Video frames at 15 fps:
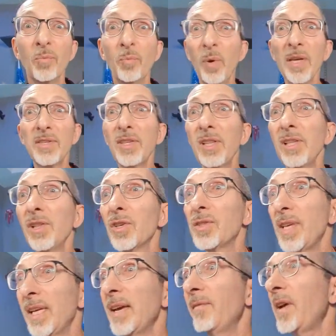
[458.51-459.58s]
Basically
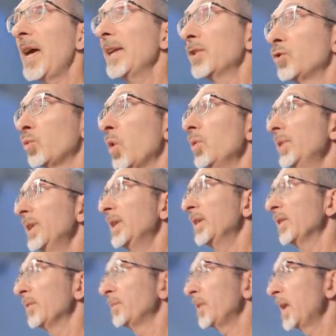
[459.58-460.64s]
looks like I've got a drone in
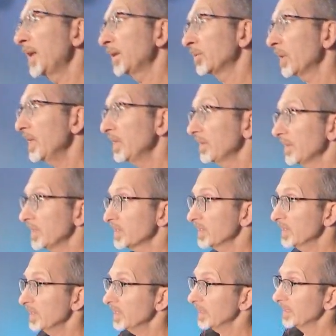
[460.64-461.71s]
here flying around,
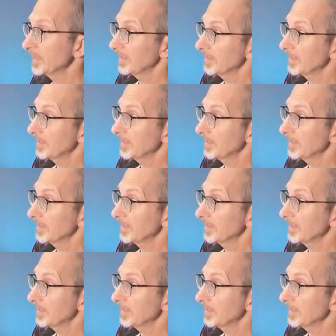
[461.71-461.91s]
doesn't it?